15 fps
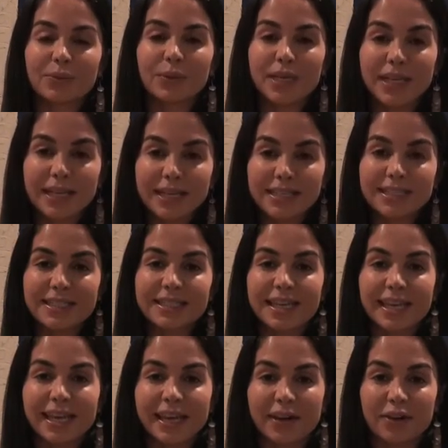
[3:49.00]
we need to
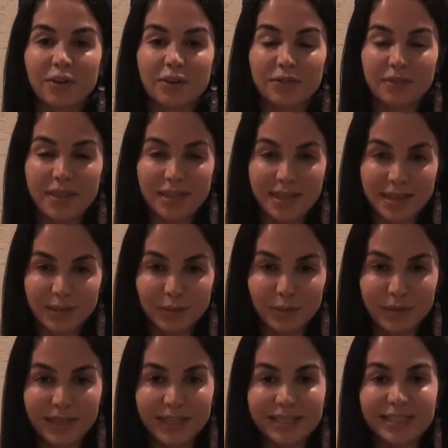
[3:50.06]
take care of the things
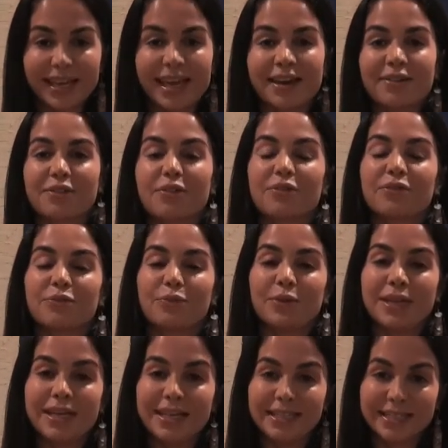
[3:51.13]
we need to care of and
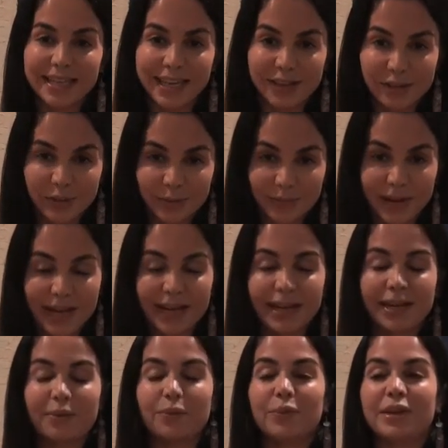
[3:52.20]
we need to heal the
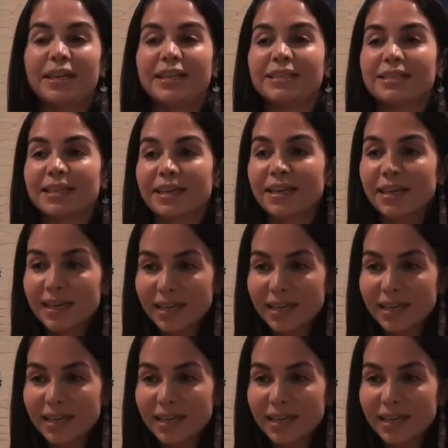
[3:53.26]
planet and we need to